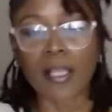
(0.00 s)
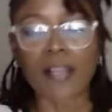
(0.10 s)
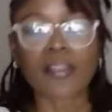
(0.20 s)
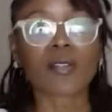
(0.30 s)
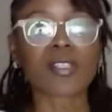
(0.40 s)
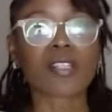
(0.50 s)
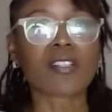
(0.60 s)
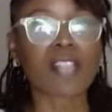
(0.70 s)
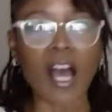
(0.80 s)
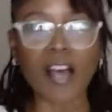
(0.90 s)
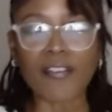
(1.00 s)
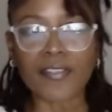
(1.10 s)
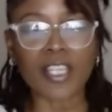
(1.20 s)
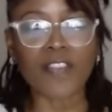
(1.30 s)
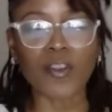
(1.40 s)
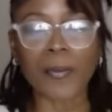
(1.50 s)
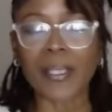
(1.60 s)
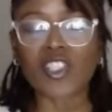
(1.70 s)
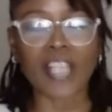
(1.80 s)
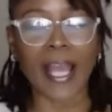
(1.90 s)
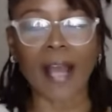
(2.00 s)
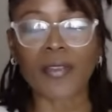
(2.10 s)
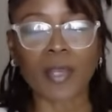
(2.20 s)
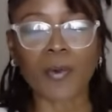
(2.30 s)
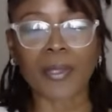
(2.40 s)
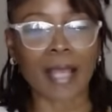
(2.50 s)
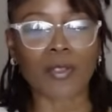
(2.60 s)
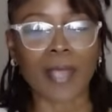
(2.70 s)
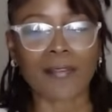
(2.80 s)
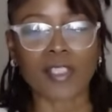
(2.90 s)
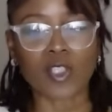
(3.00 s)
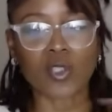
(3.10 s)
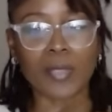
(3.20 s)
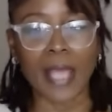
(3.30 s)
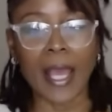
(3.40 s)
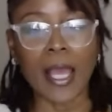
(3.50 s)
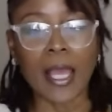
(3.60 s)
There's enough information out there without you having to do that.